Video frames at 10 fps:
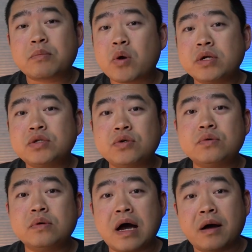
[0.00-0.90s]
I'm going
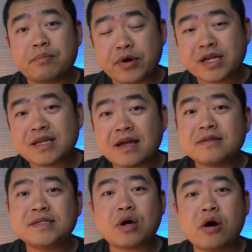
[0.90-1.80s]
to uh, break
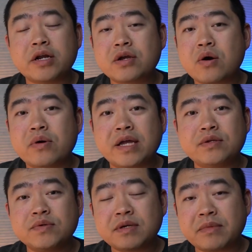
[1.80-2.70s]
down this article
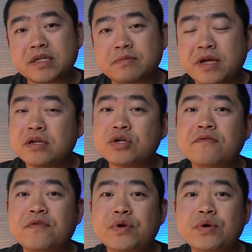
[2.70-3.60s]
and do some
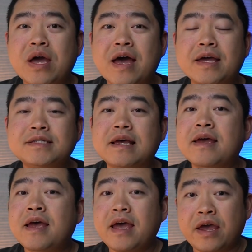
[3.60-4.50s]
explanation for you guys
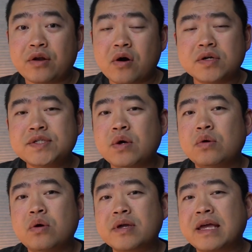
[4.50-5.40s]
and
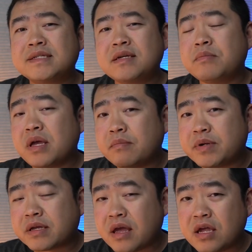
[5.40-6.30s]
also look at some
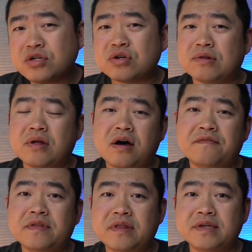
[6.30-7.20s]
implication
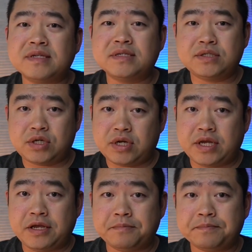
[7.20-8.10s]
of this
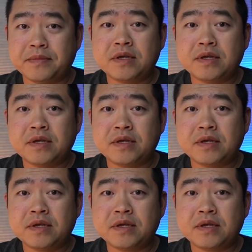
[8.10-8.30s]
study.